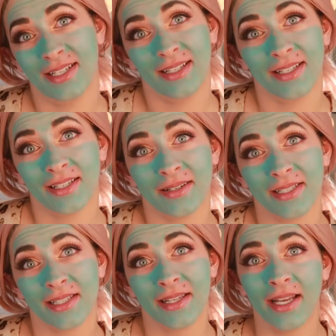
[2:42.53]
I like it
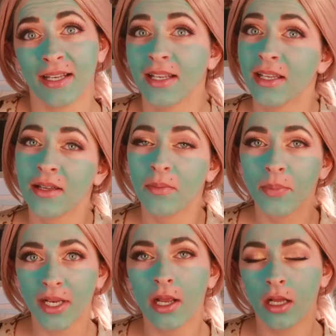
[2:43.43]
because of that.
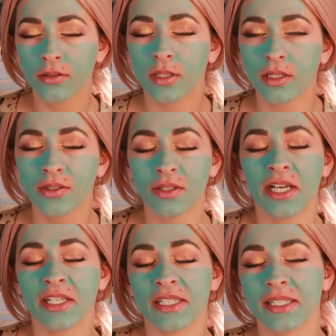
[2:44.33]
But I, will I'll do
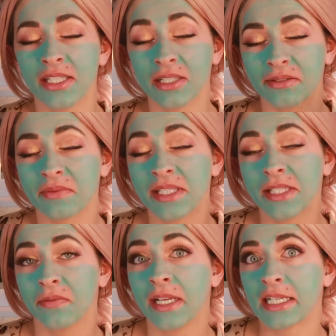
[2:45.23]
the honest, you know, we'll
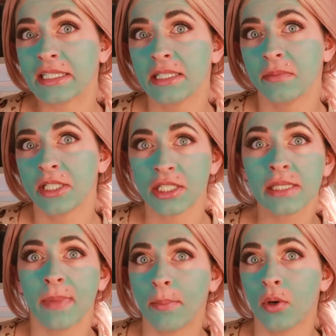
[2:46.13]
see if it actually
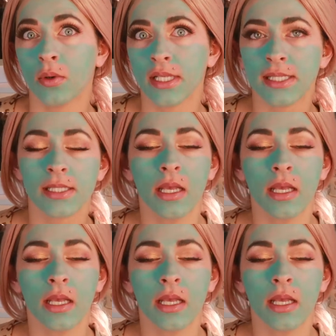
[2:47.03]
diminishes my pores.